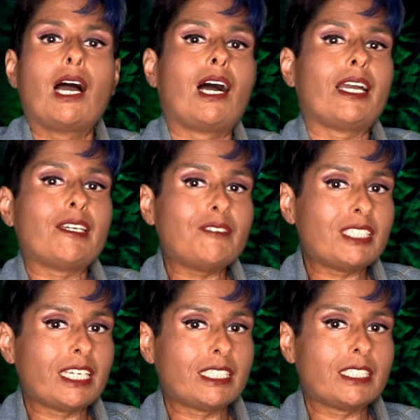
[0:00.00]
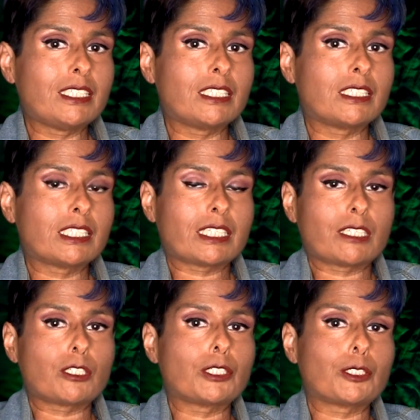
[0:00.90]
I have attended
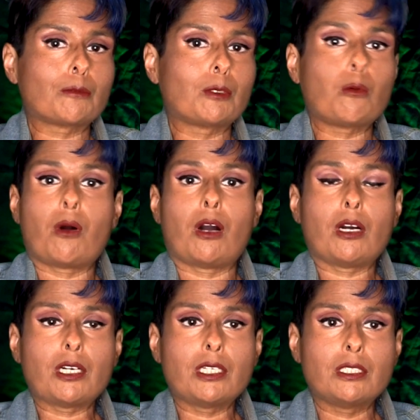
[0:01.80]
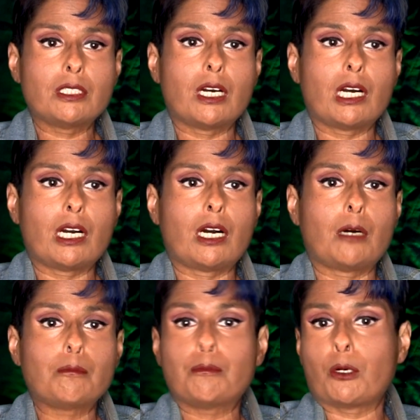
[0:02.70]
Scleroderma Walk,
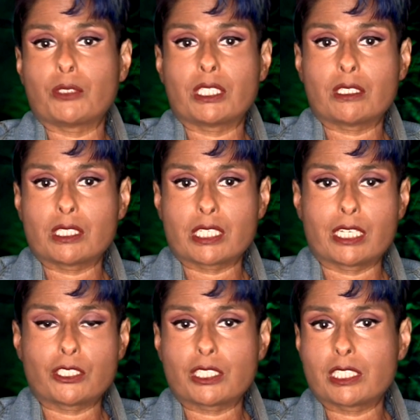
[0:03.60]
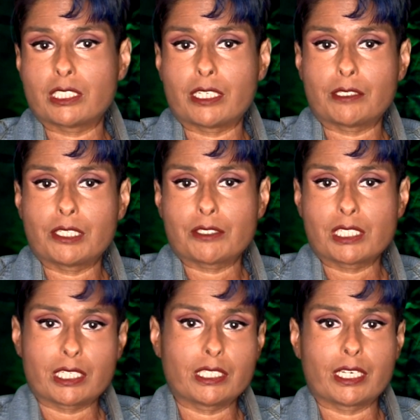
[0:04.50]
both in Los Angeles and down here in
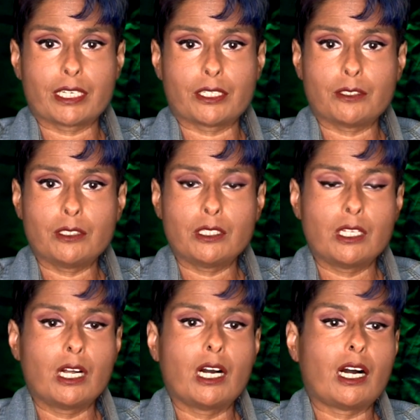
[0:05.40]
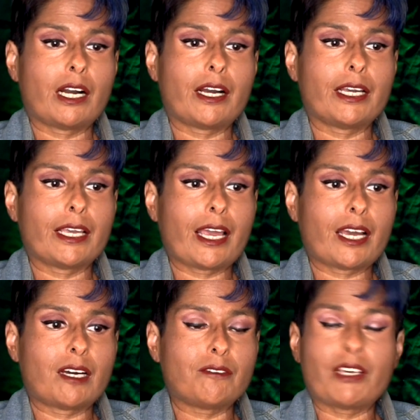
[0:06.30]
San Diego. I
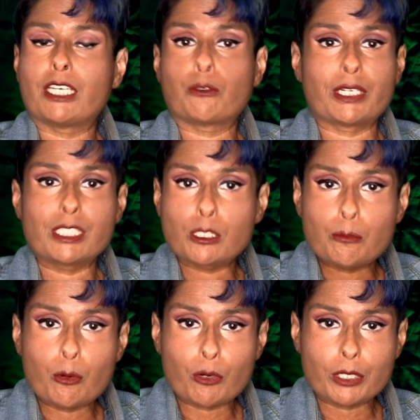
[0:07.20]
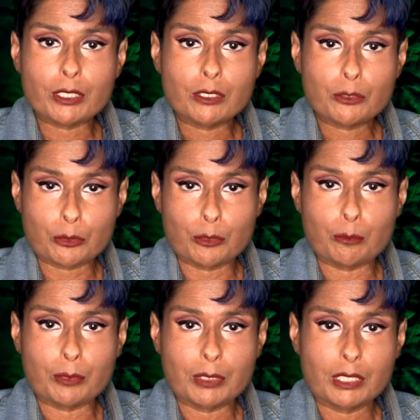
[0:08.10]
have a great support group
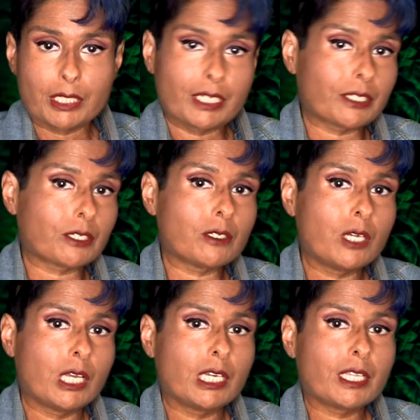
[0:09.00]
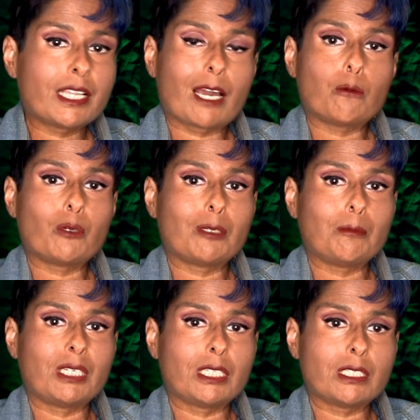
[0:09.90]
here that we
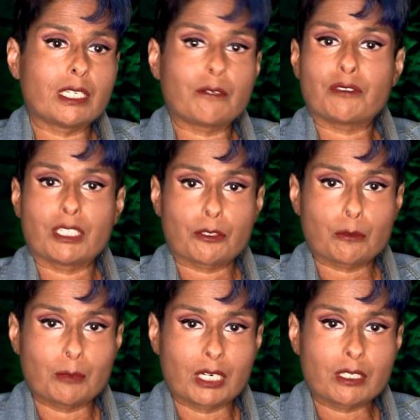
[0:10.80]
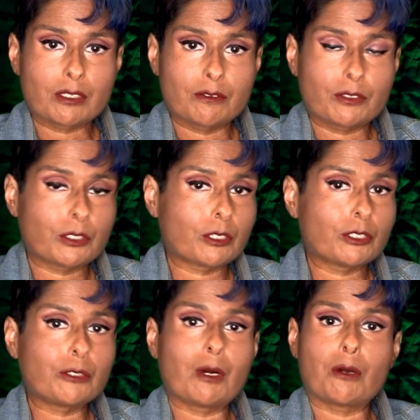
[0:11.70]
meet every other month for
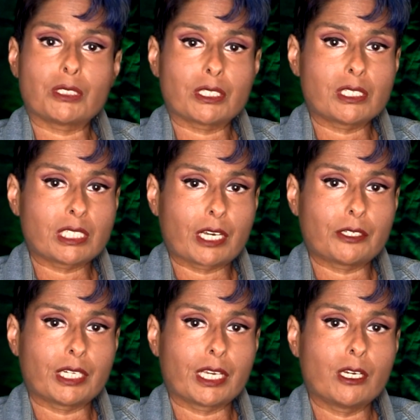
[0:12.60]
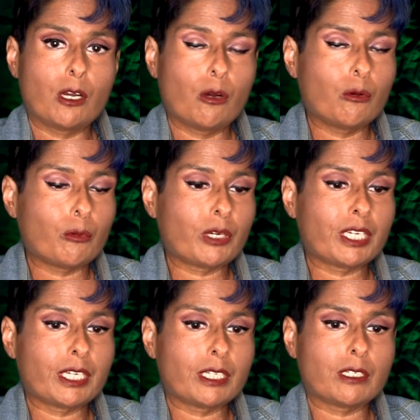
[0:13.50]
2 hours on a Saturday.
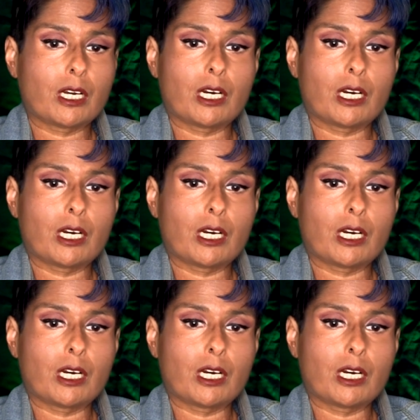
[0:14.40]
We